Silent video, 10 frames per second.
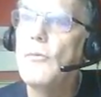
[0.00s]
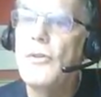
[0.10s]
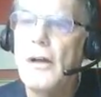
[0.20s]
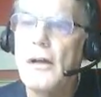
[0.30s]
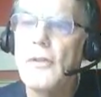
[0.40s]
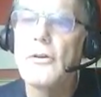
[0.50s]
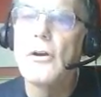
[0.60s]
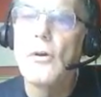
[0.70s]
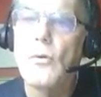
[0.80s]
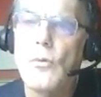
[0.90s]
with
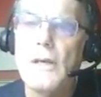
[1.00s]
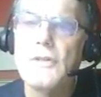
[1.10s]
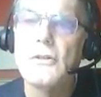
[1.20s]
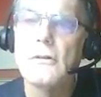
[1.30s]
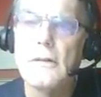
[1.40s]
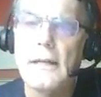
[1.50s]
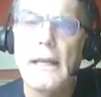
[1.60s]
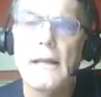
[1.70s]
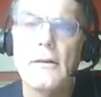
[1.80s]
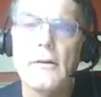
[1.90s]
other racial
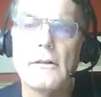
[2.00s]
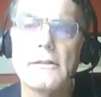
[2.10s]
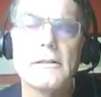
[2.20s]
categories.